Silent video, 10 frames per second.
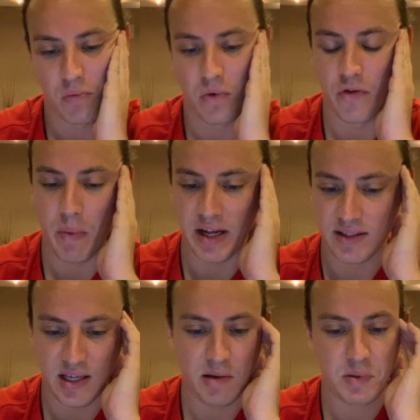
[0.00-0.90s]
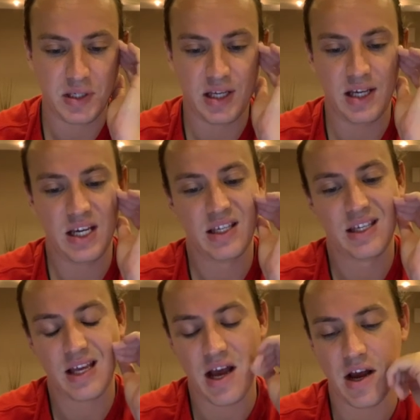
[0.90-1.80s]
one of my tips
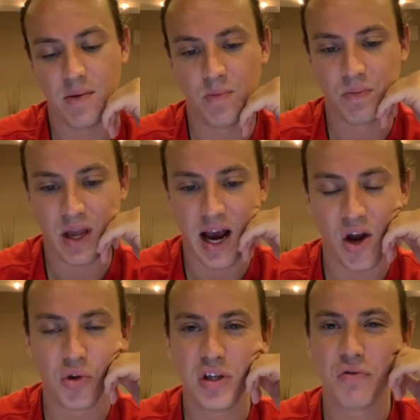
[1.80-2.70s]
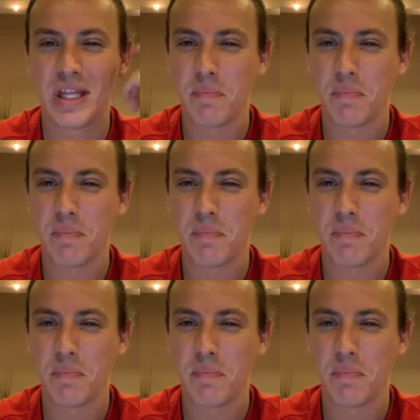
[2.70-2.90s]
is I only really